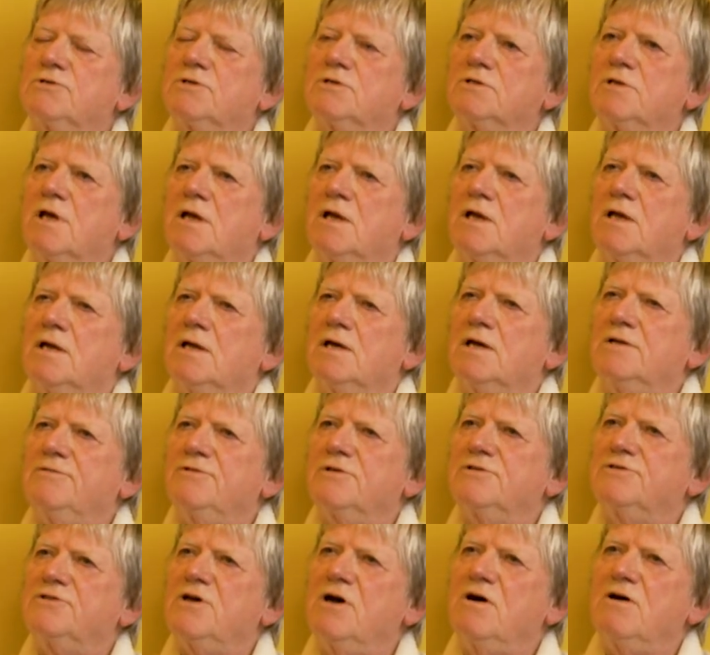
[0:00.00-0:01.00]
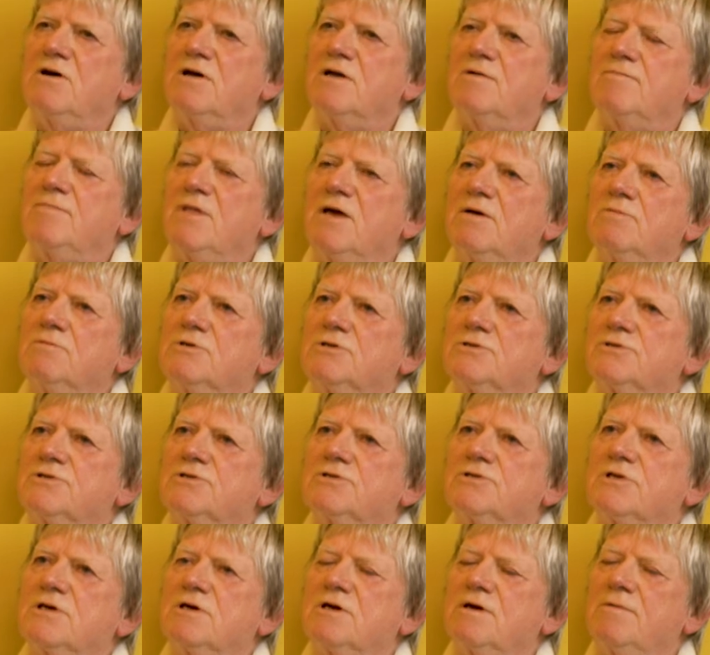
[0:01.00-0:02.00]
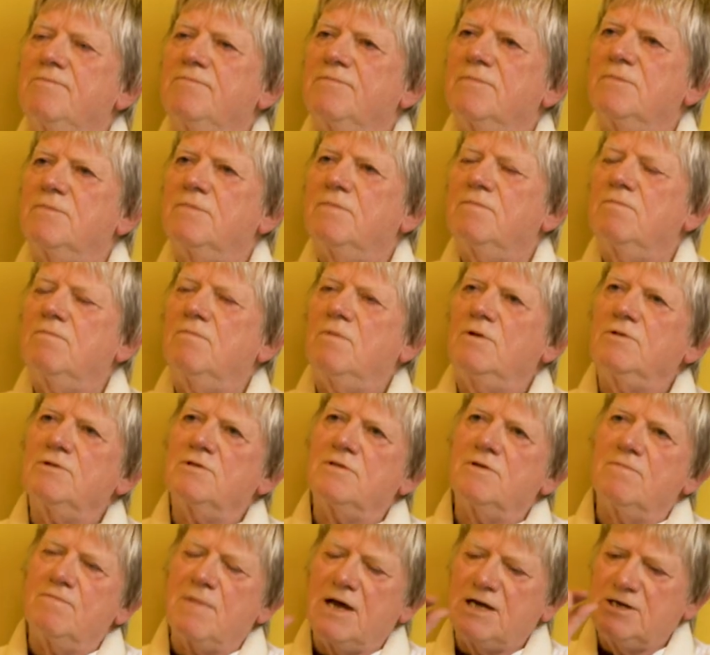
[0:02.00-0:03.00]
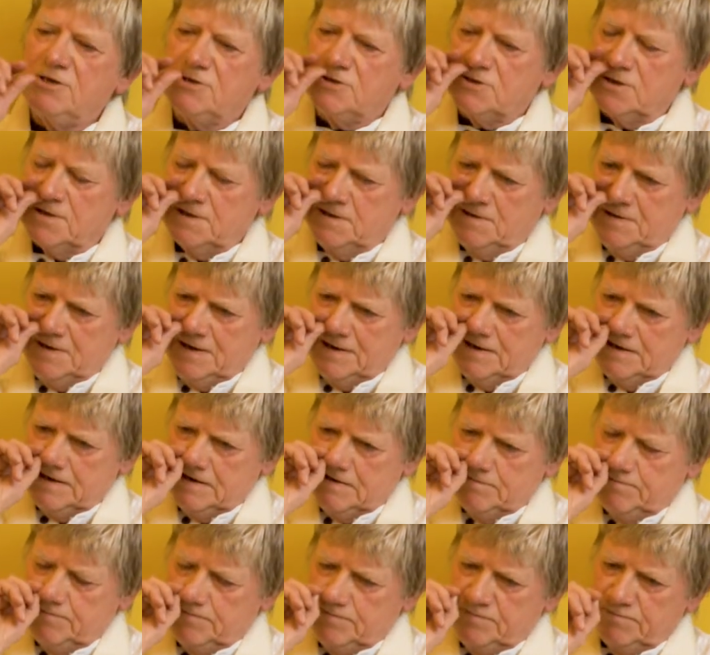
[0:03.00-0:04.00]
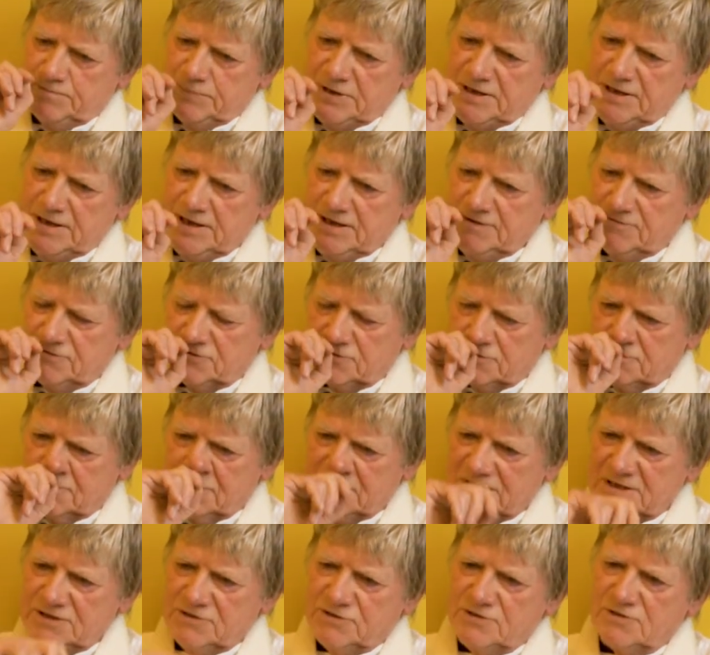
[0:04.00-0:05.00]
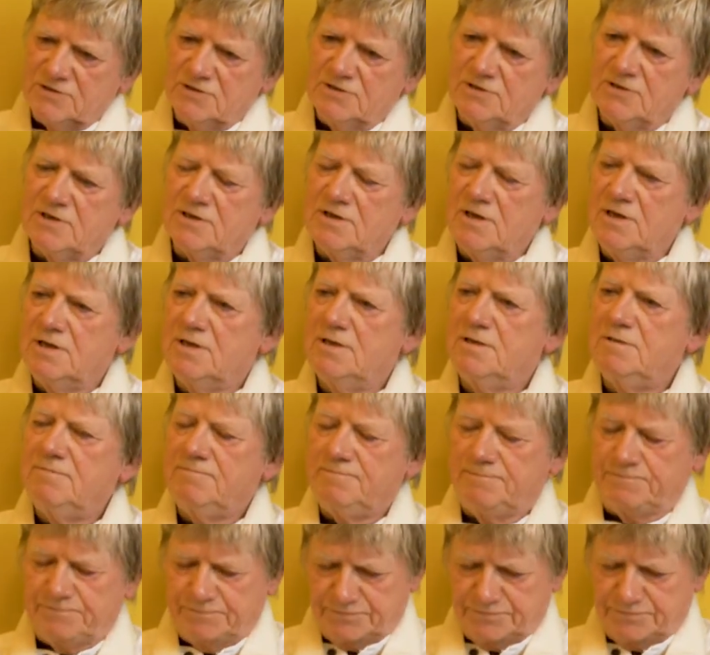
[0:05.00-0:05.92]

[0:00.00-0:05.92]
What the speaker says: And at the time, there was one of the major beliefs or religions in